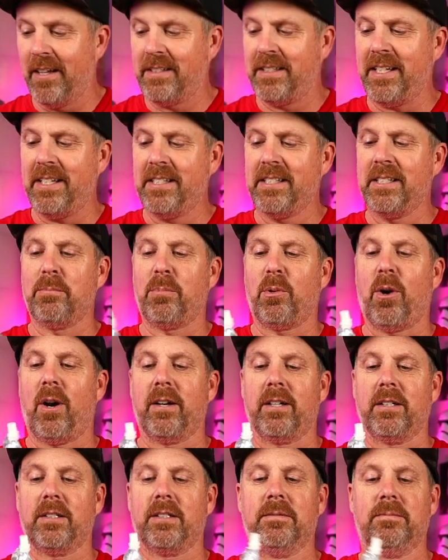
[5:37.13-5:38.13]
A decent
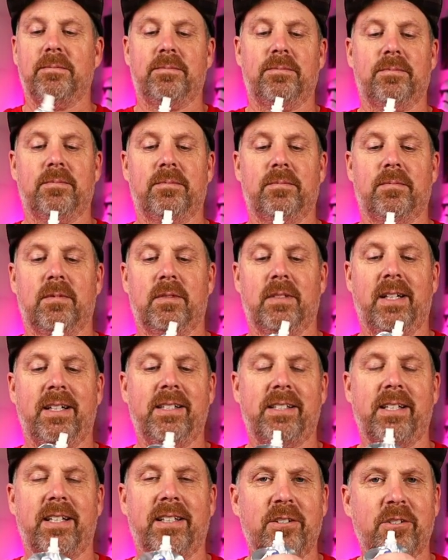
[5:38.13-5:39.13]
product. Like
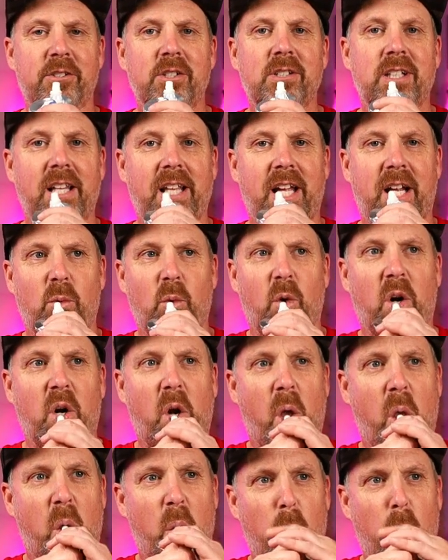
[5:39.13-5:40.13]
I said, they're just a lot of work.